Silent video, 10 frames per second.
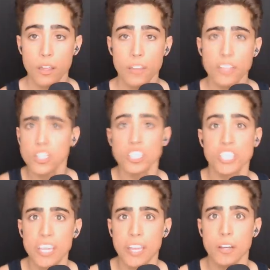Then the
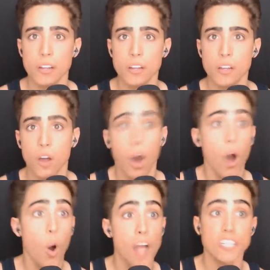chicken.
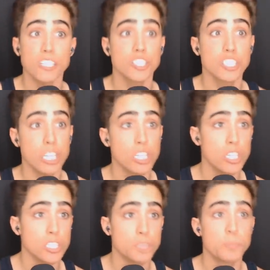Oh, I need
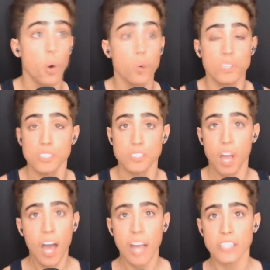skinless, boneless
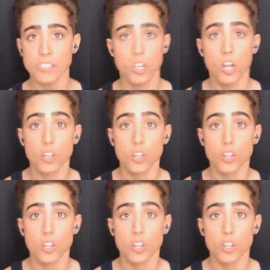thighs,